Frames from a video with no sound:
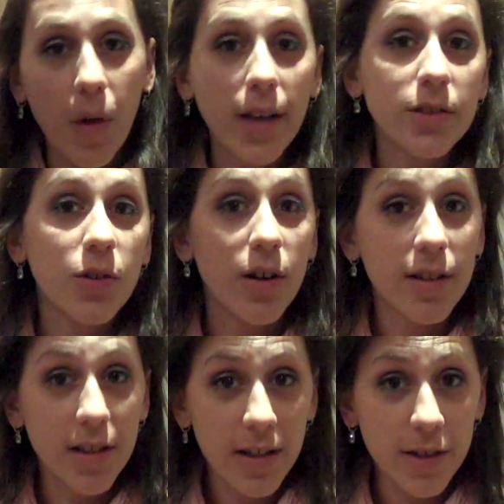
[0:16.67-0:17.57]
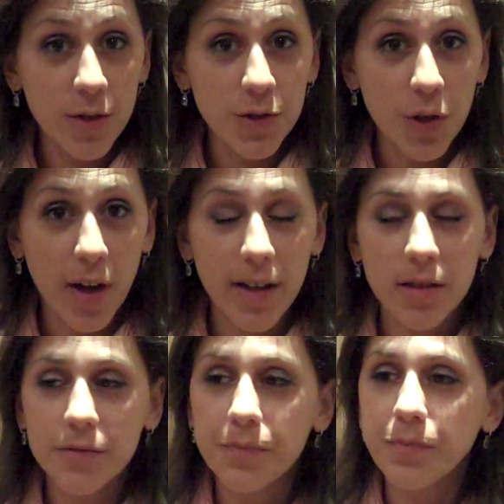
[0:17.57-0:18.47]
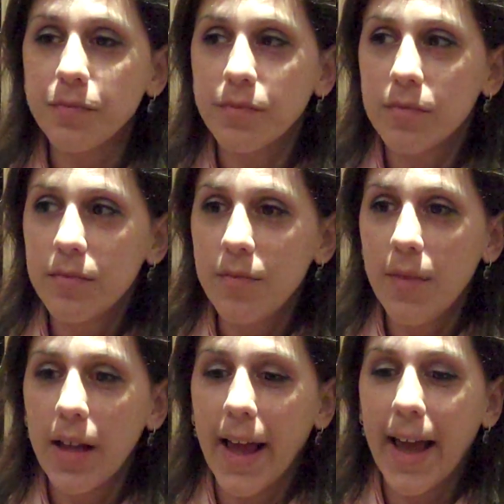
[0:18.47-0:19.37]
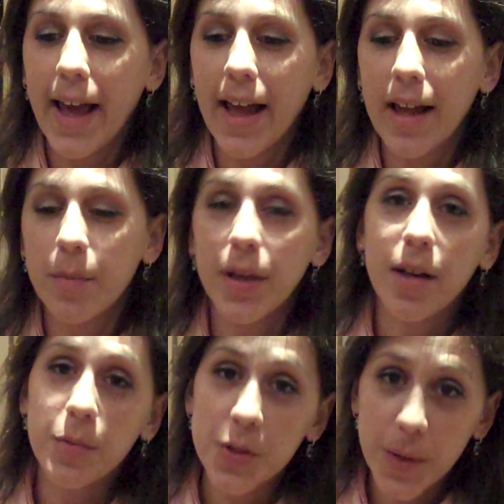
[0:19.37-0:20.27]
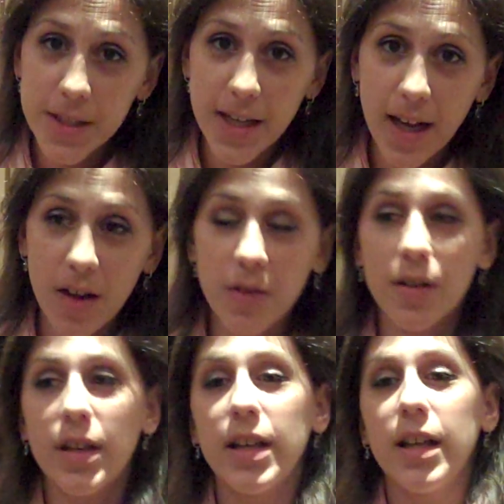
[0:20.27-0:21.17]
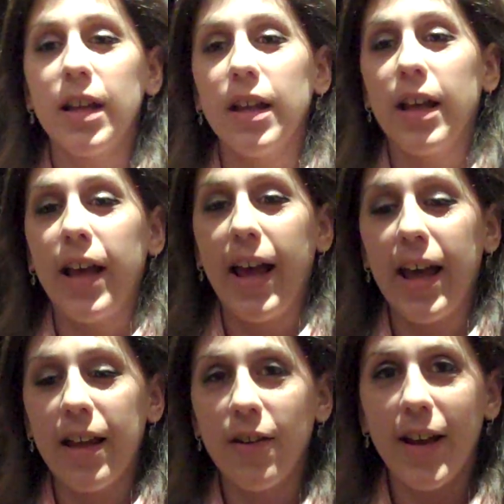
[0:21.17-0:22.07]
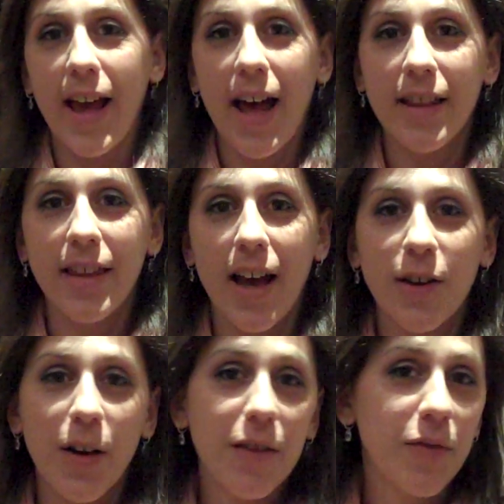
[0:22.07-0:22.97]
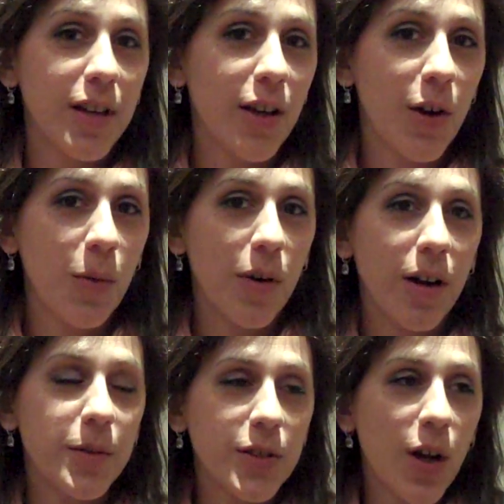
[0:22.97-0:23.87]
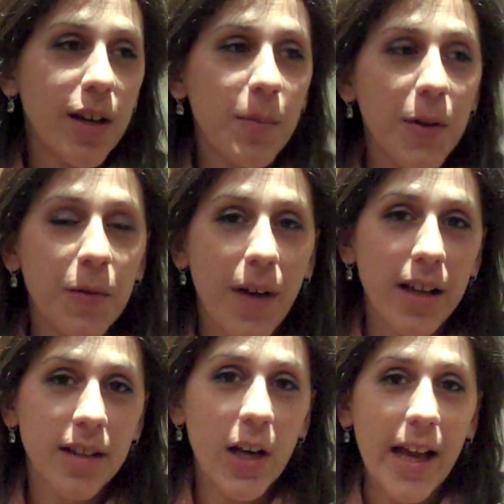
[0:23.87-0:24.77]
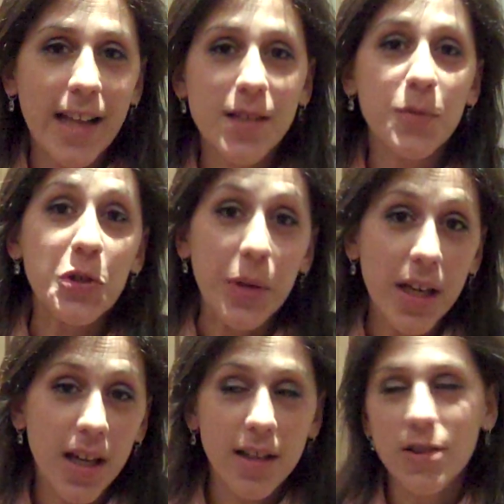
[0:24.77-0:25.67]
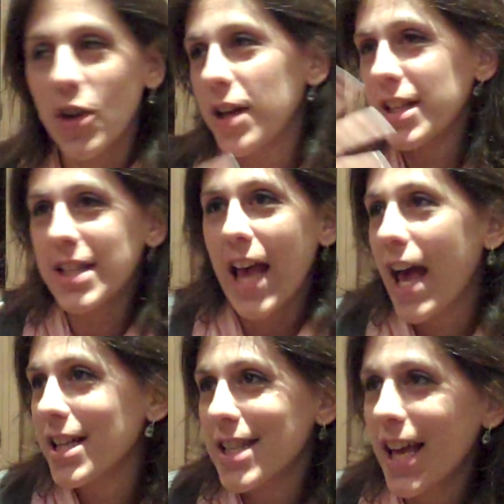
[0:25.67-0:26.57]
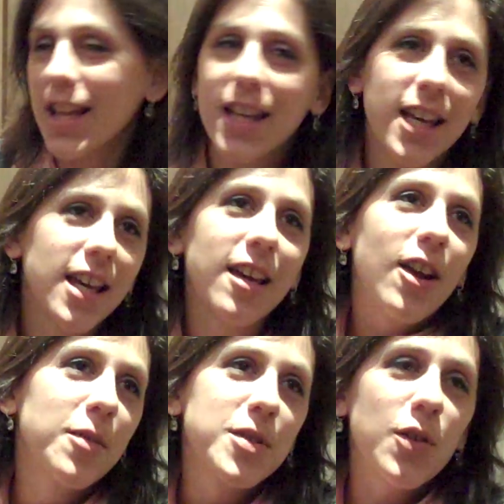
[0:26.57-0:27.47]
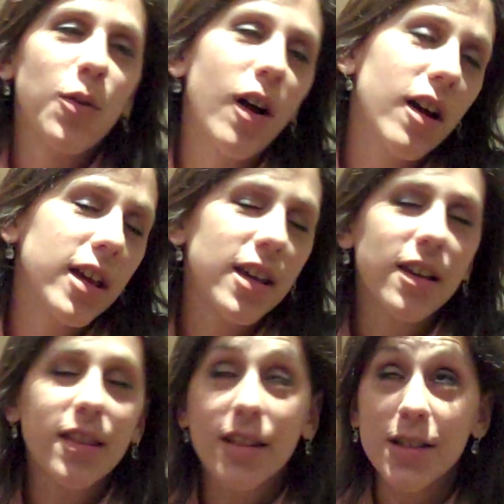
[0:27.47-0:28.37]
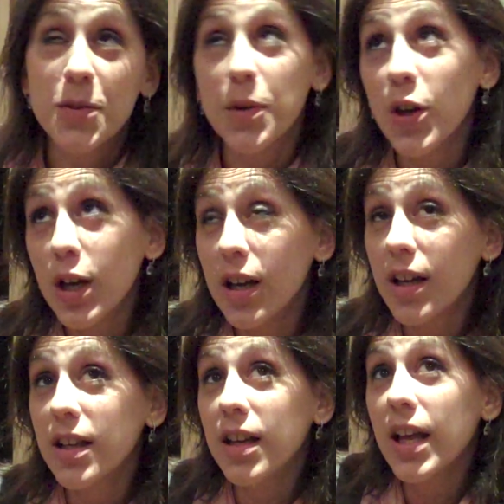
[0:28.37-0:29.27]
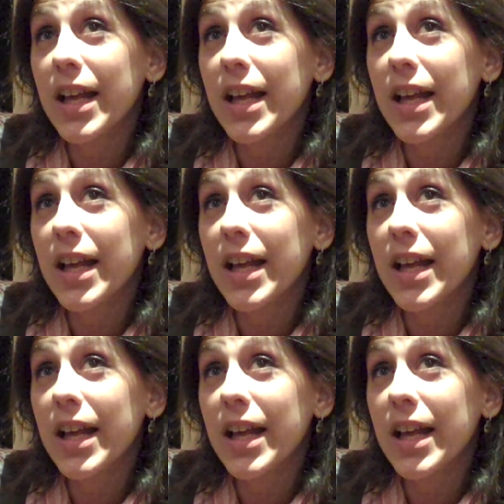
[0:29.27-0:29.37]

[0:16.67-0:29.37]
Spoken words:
I started the clinical trial and my numbers went down, and I had that great video where I was talking about the fact that I had some shrinkage and I was exhaling and I was crying and things were good.